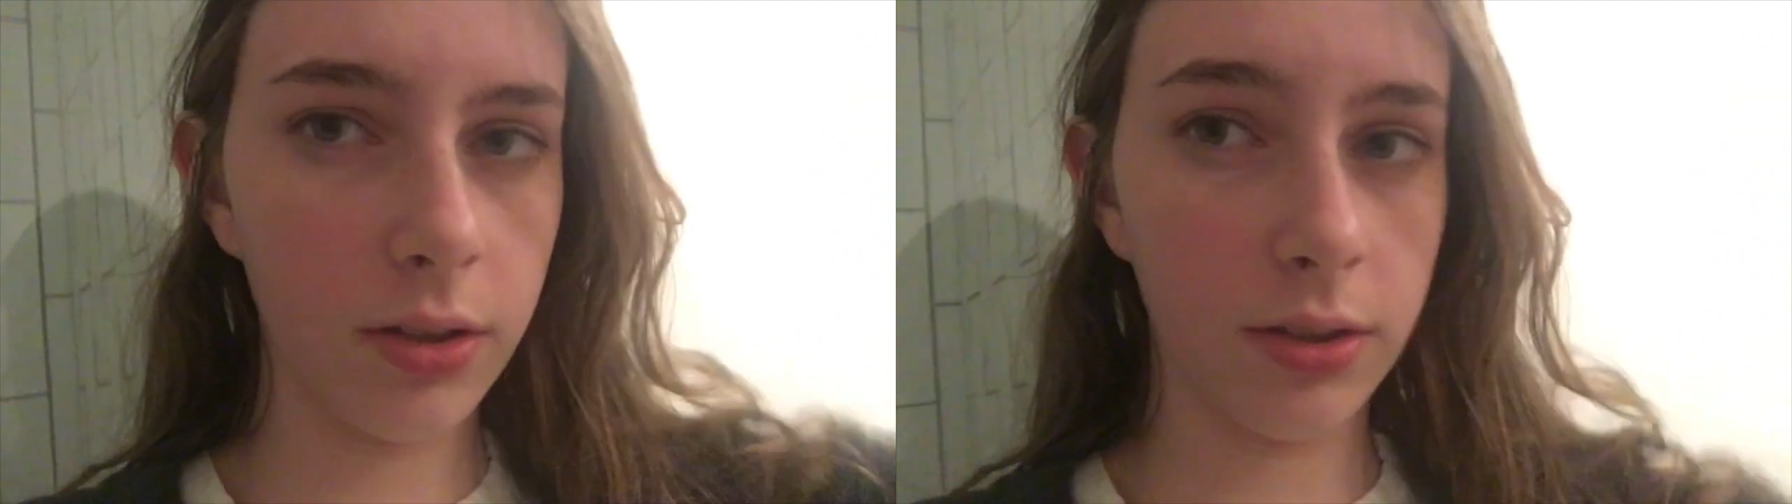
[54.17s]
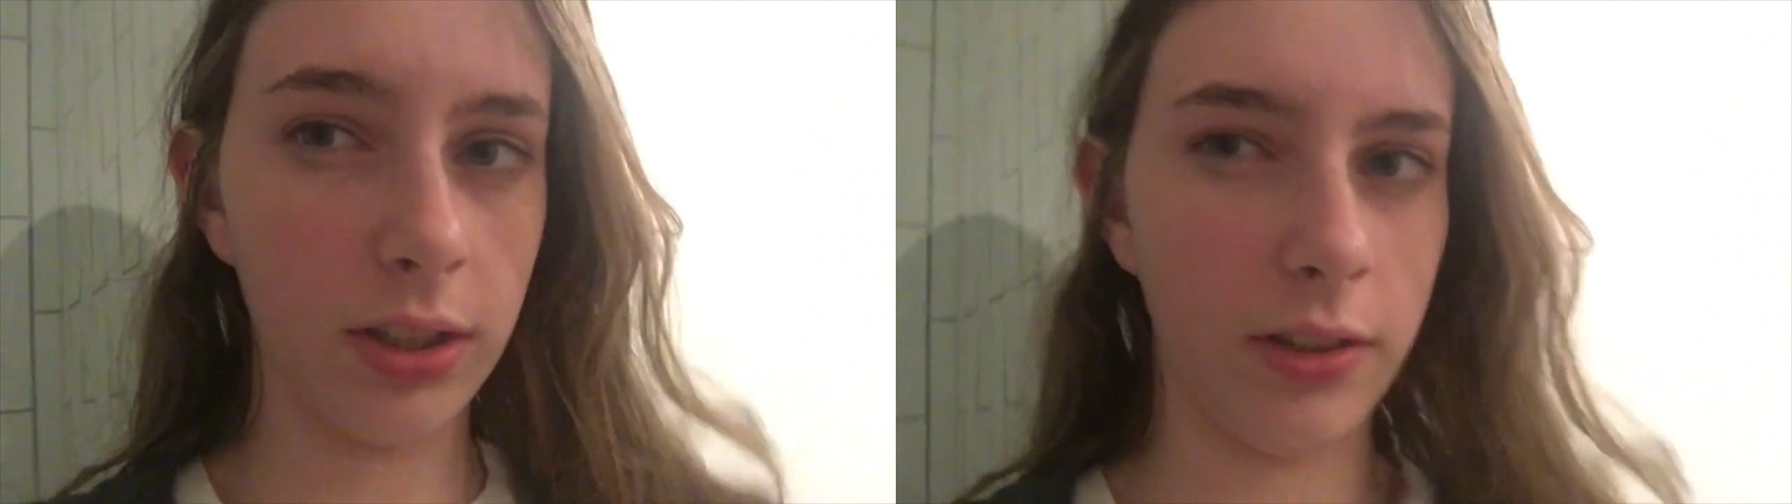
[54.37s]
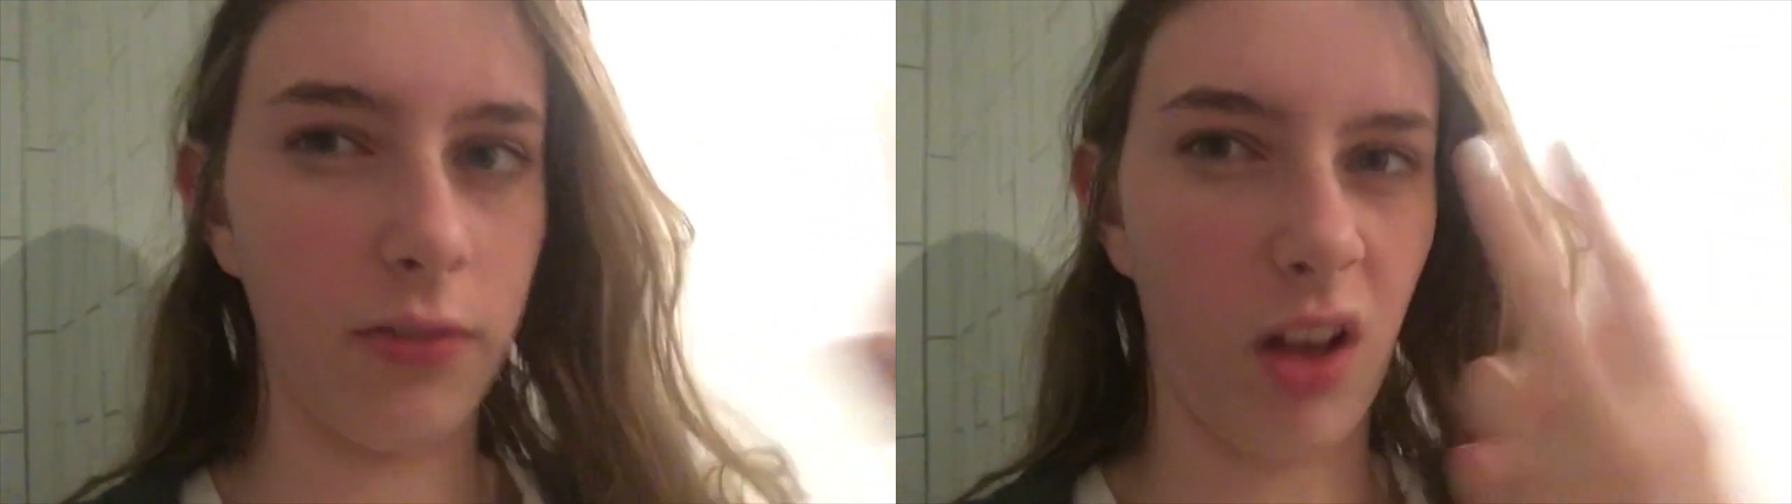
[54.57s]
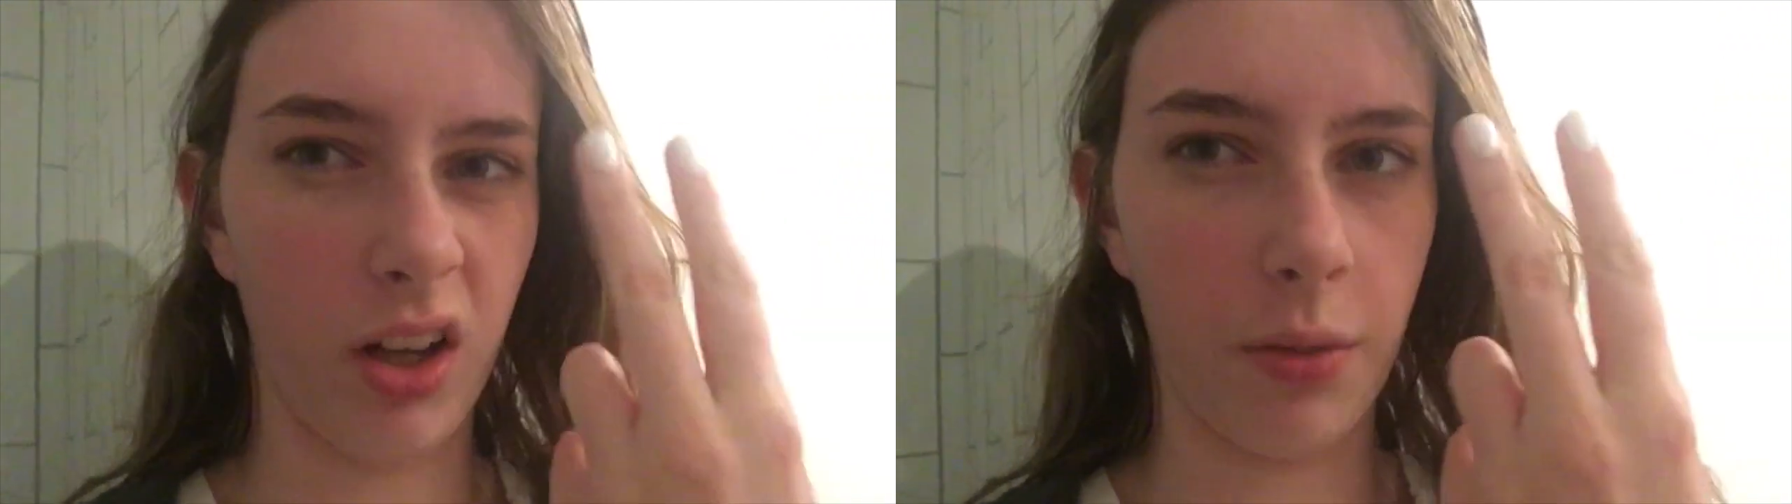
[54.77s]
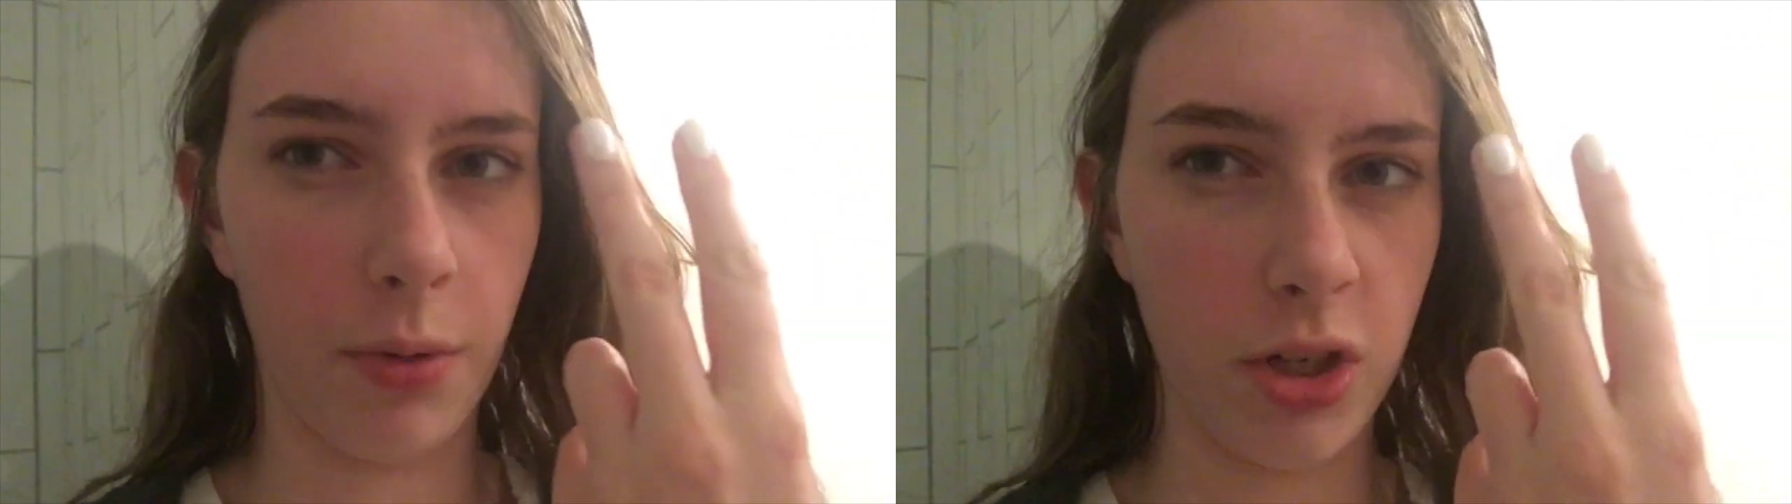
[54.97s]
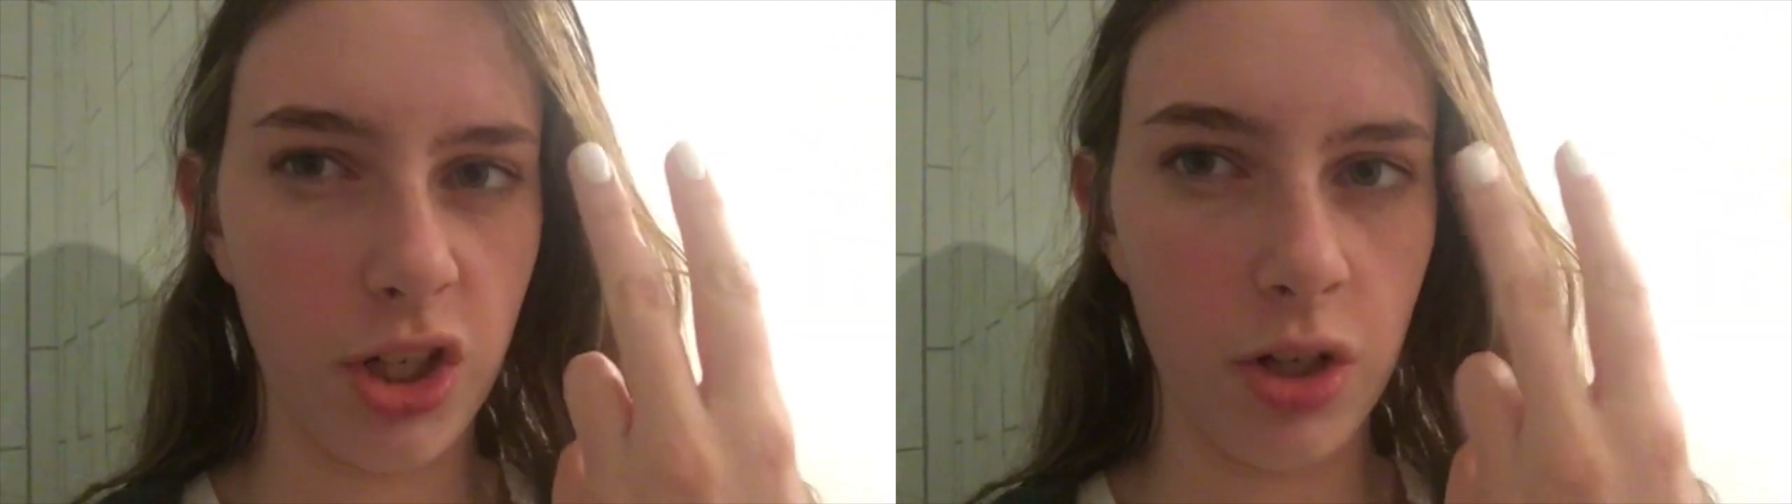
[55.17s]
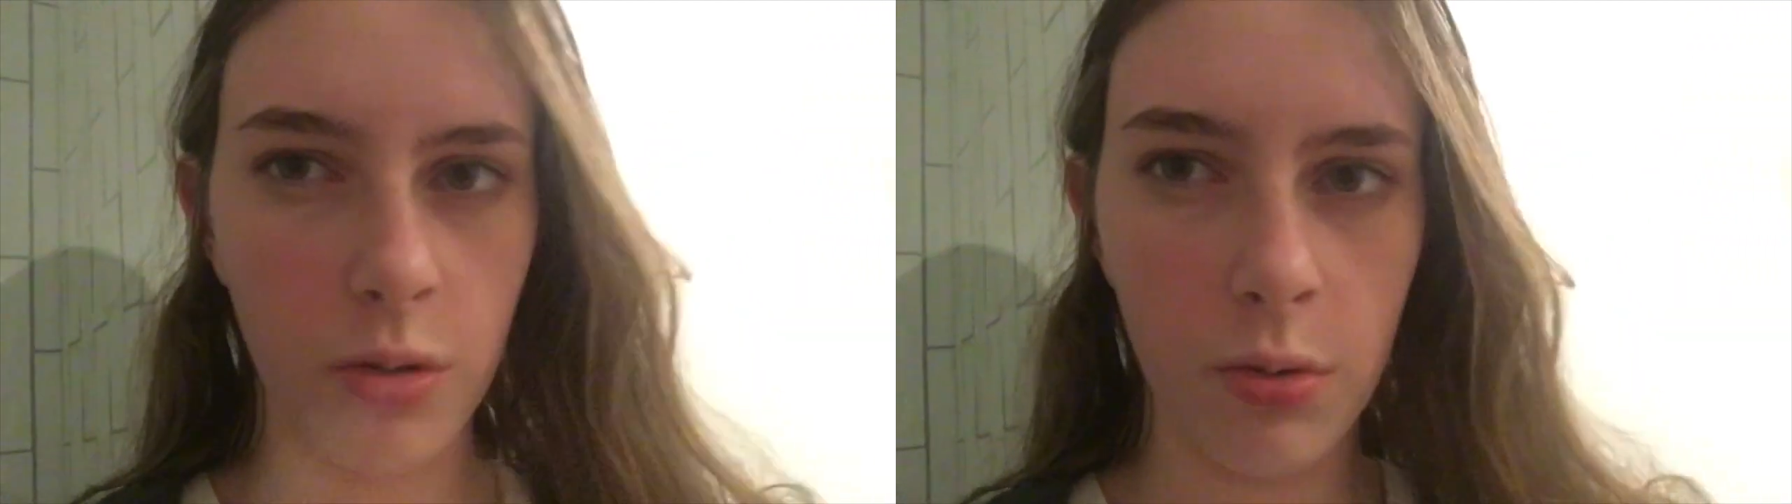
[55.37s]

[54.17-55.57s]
This is vlog number 2,